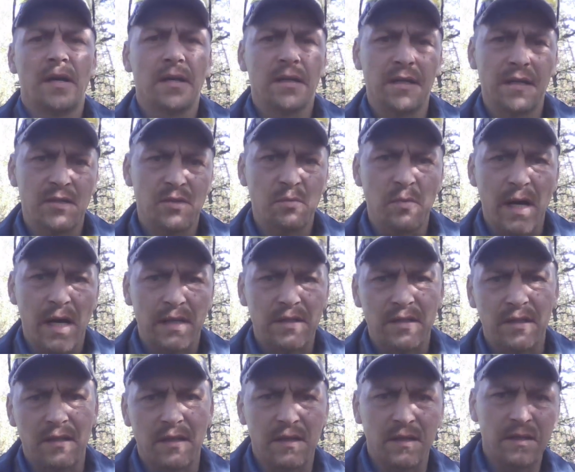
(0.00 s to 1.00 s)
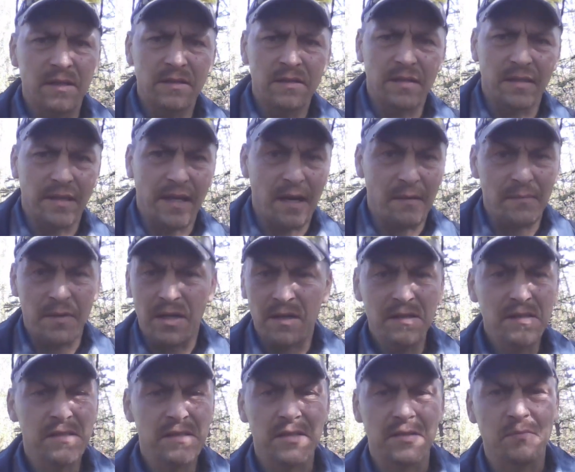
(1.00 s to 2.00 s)
gets back to the to the cabin. Now
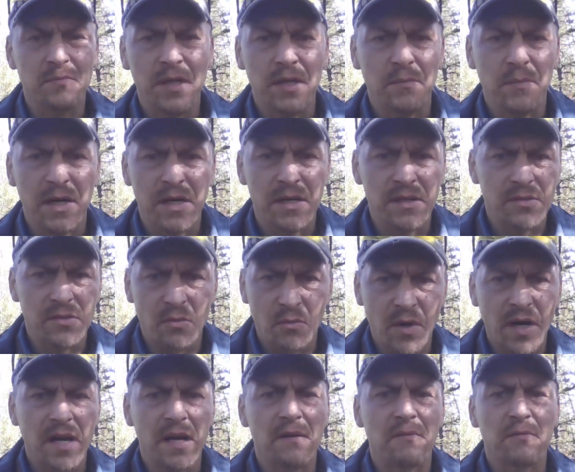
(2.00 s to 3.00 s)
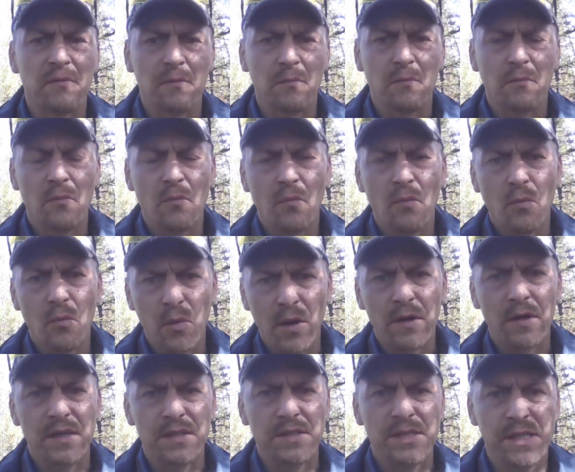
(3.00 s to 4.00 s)
this is many miles away from
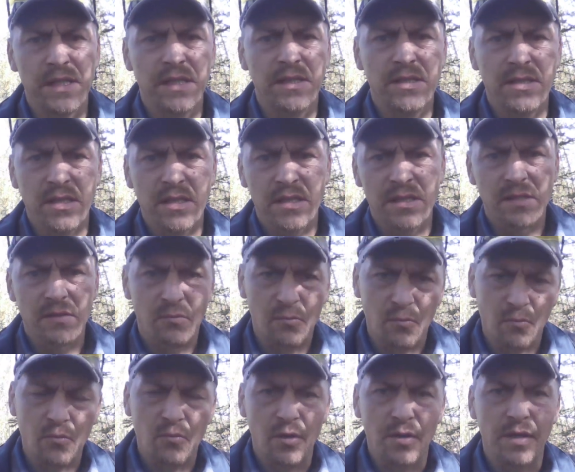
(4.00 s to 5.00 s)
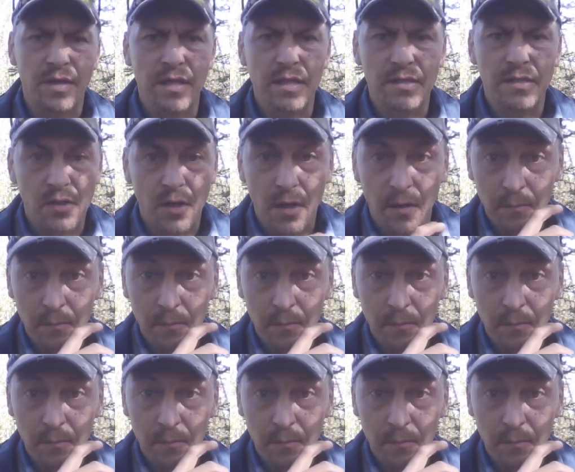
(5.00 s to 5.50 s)
where his niece is and where the kids are,